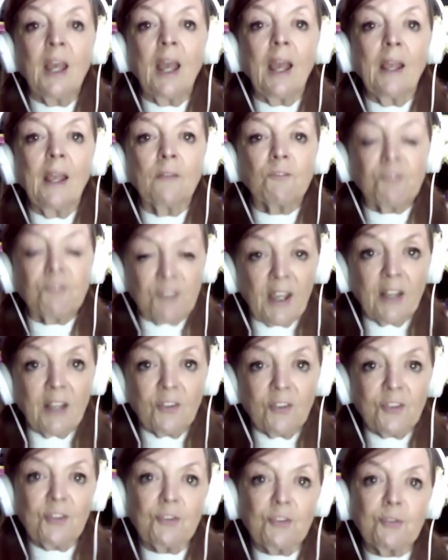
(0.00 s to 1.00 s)
and
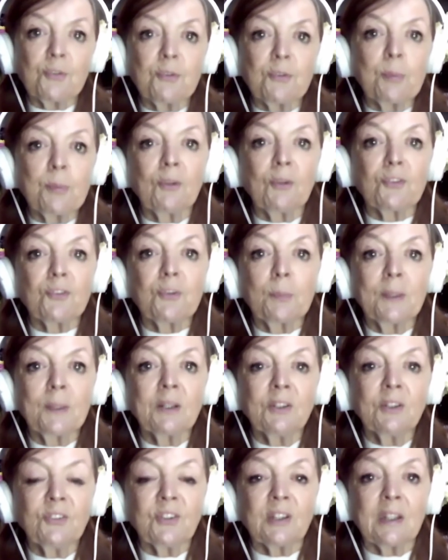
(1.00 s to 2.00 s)
face his
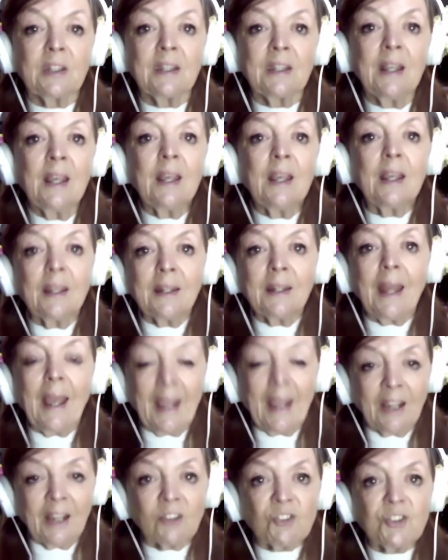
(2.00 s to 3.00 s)
responsibility in
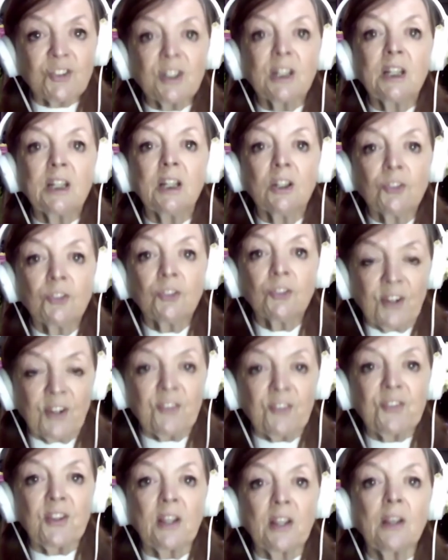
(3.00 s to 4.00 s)
actually
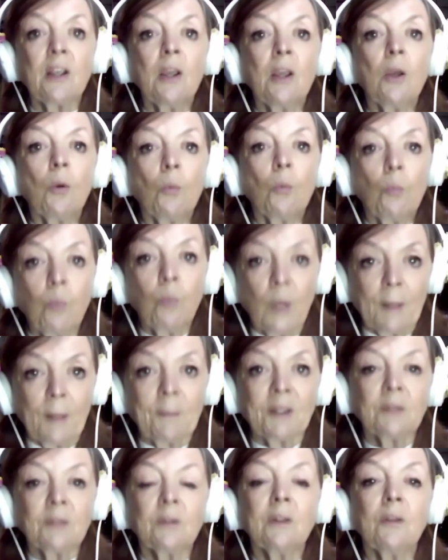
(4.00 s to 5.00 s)
addressing
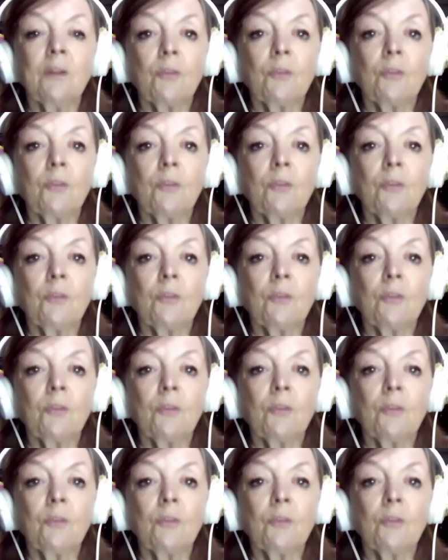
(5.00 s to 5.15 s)
women,